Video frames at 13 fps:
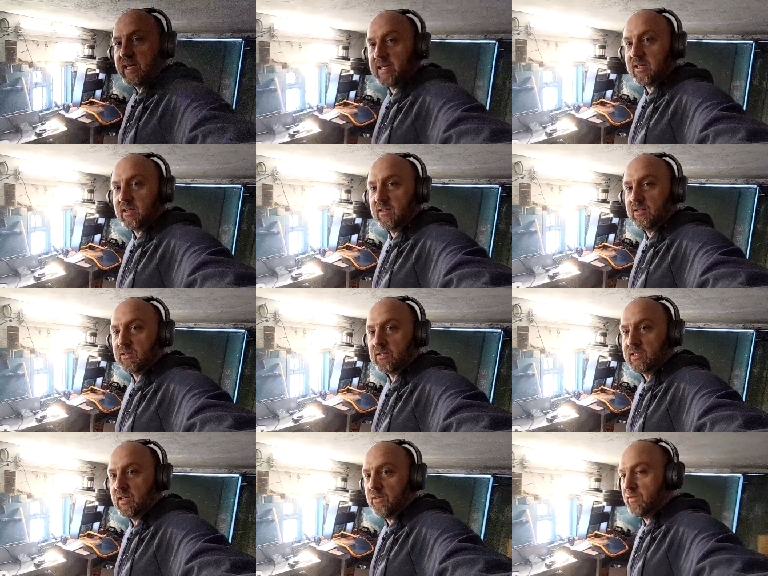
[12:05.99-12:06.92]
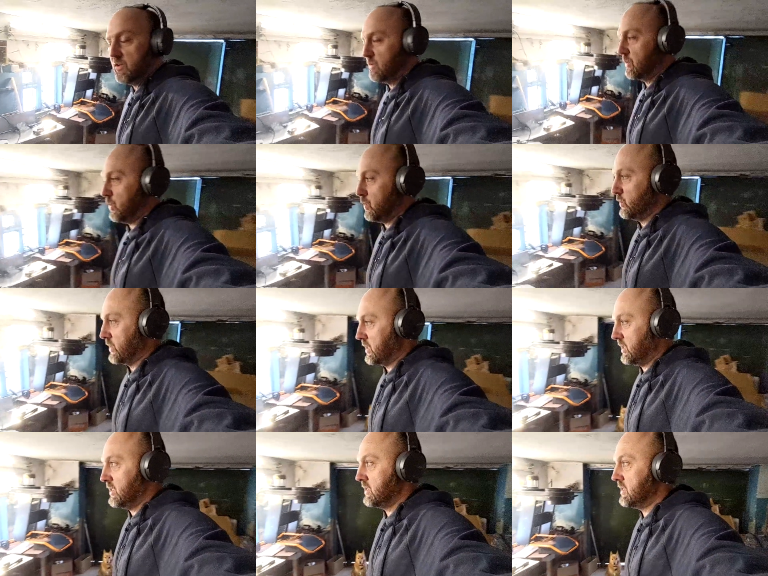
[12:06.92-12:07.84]
like a little cell phone
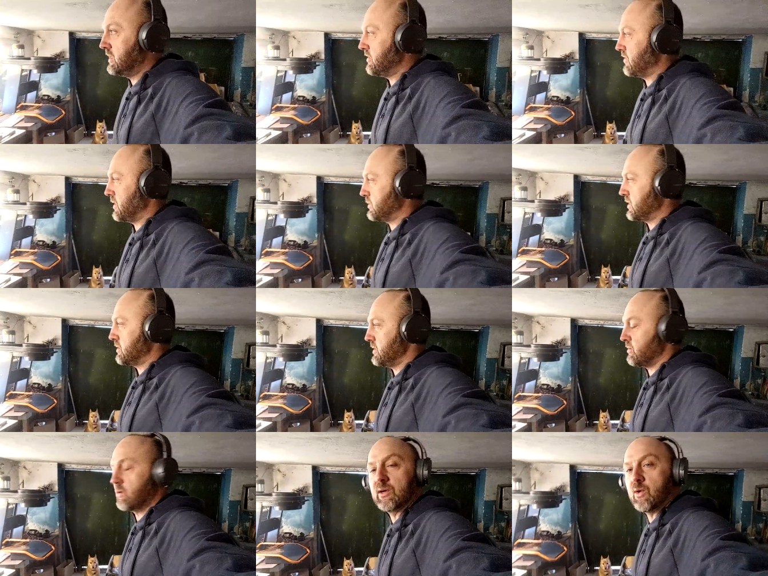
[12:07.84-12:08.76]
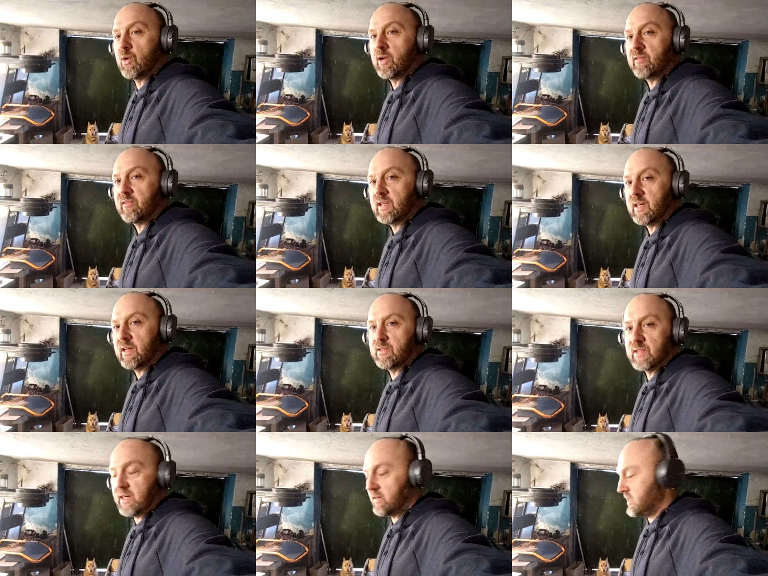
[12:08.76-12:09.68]
holder if I'm gonna be recording videos